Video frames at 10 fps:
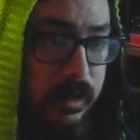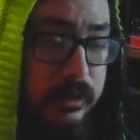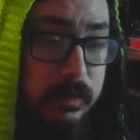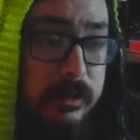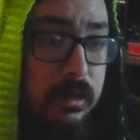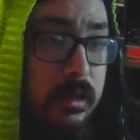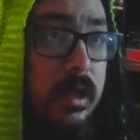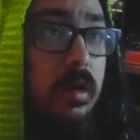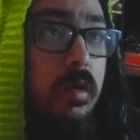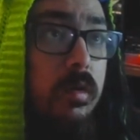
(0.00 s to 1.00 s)
Especially look
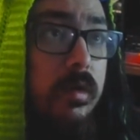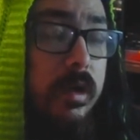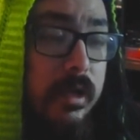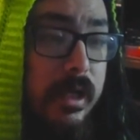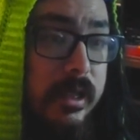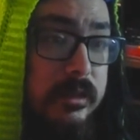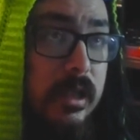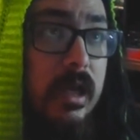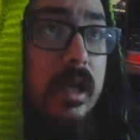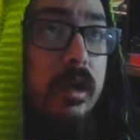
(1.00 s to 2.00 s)
at Hulk right here, guys.
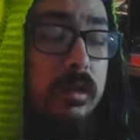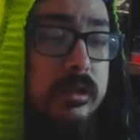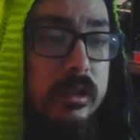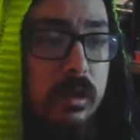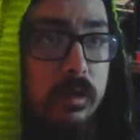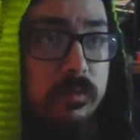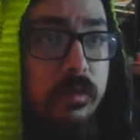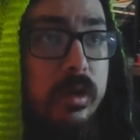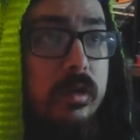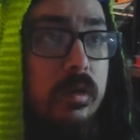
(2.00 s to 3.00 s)
It looks like the look for
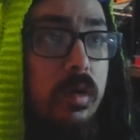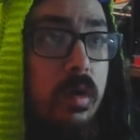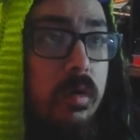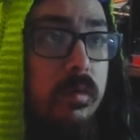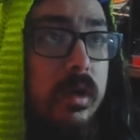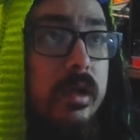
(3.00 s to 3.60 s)
original Hulk right